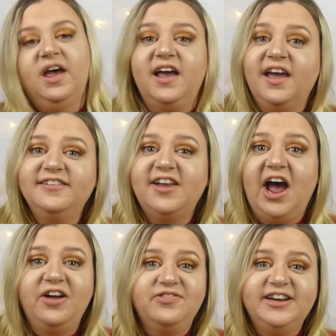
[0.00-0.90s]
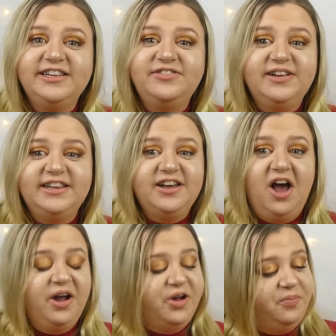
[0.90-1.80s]
Again, I really
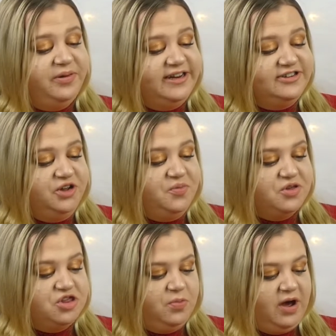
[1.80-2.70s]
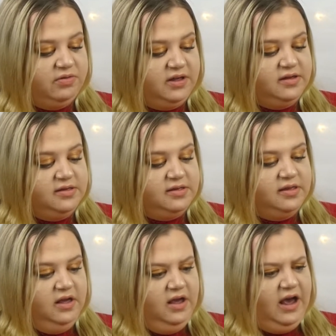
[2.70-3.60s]
can't complain too much about this.